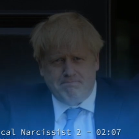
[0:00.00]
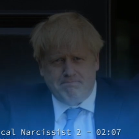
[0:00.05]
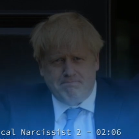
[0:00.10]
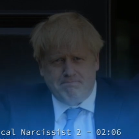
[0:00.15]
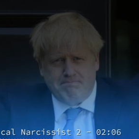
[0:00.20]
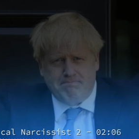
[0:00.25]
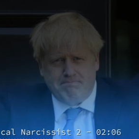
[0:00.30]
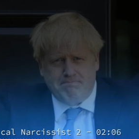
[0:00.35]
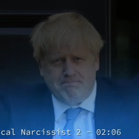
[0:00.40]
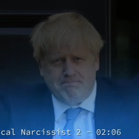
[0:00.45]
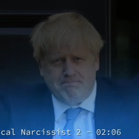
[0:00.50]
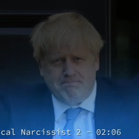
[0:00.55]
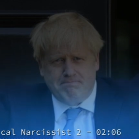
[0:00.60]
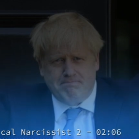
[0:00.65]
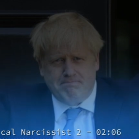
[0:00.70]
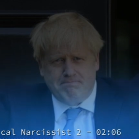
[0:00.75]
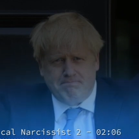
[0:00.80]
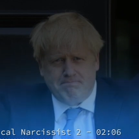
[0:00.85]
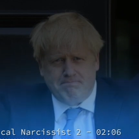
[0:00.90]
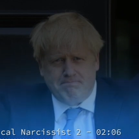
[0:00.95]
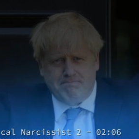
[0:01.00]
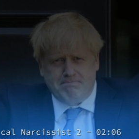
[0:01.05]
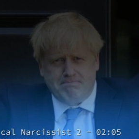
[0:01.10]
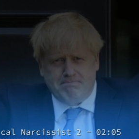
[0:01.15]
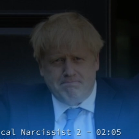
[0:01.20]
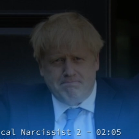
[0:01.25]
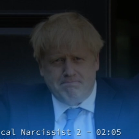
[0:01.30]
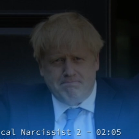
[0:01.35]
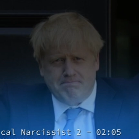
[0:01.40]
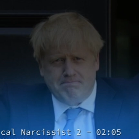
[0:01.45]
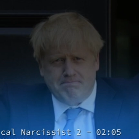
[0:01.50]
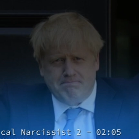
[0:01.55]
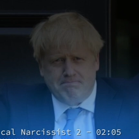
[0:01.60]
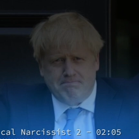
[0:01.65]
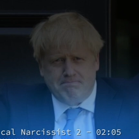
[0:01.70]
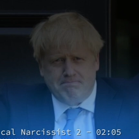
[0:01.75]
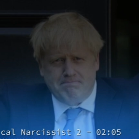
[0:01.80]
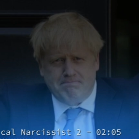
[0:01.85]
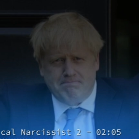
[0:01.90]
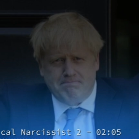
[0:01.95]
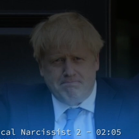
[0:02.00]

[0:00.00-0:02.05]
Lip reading: (silence)